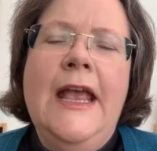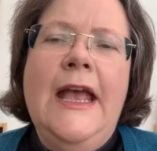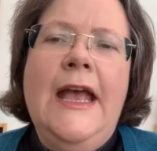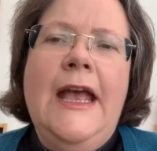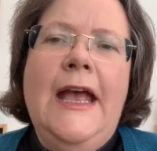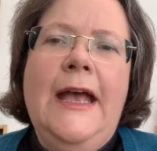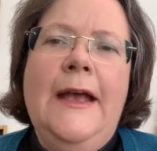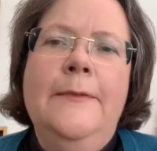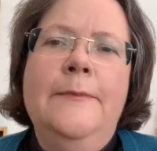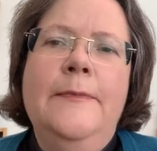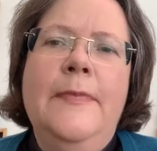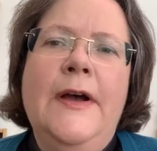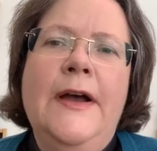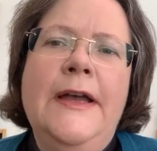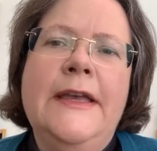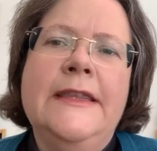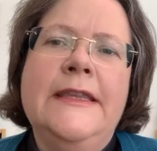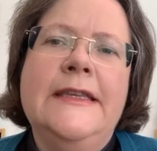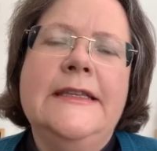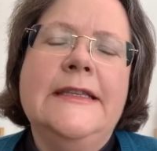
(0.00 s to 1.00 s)
and
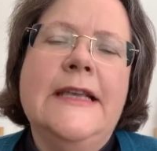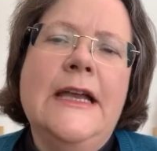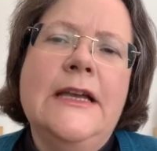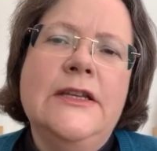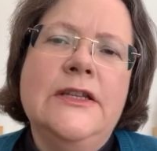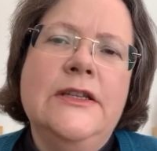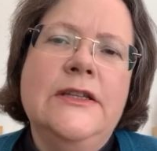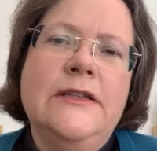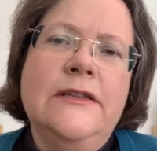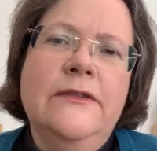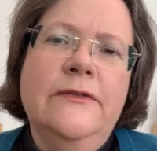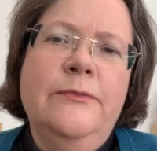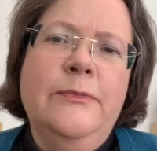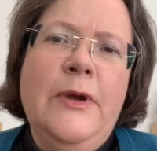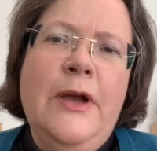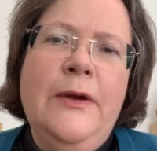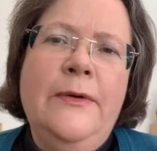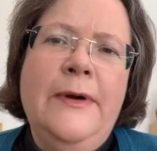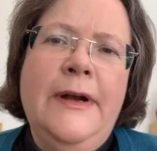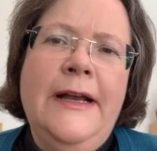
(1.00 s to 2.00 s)
by these actions of
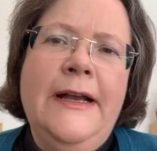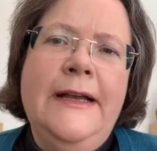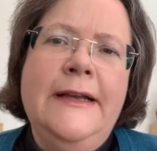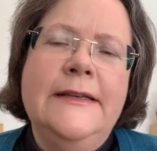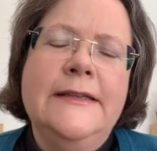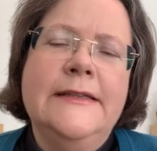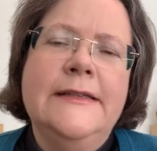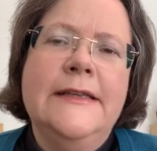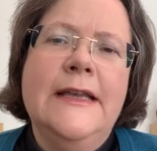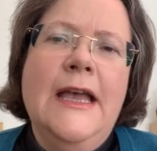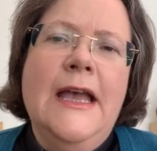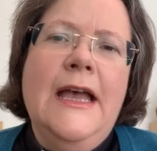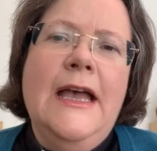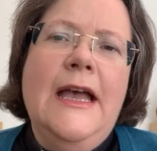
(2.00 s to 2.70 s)
Boaz,